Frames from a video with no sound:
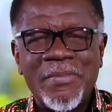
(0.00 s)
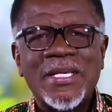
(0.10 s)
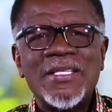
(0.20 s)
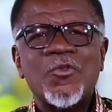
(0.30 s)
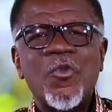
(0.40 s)

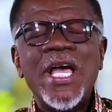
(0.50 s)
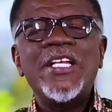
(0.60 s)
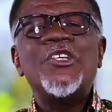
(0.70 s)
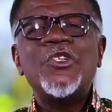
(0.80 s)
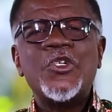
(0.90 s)
because
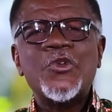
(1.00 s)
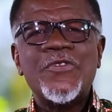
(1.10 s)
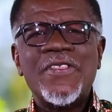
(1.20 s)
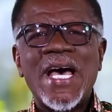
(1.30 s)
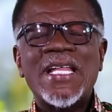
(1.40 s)
when you
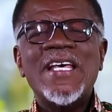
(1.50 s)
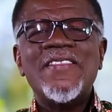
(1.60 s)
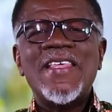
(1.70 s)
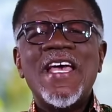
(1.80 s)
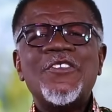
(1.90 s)
do that,
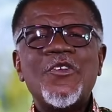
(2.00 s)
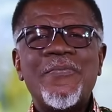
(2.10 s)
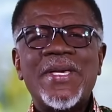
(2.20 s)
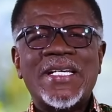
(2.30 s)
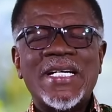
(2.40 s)
then
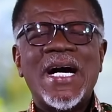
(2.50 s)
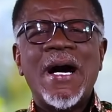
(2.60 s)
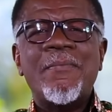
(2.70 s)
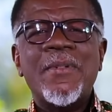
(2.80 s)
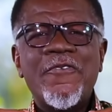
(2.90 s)
you
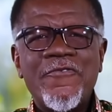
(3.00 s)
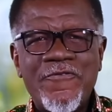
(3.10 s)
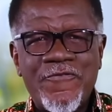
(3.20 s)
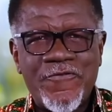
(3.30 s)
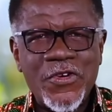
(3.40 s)
become
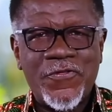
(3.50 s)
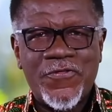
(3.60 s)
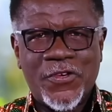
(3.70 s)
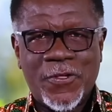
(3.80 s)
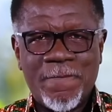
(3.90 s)

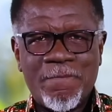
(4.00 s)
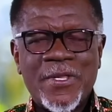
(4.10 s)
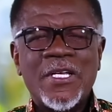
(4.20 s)
fruitful.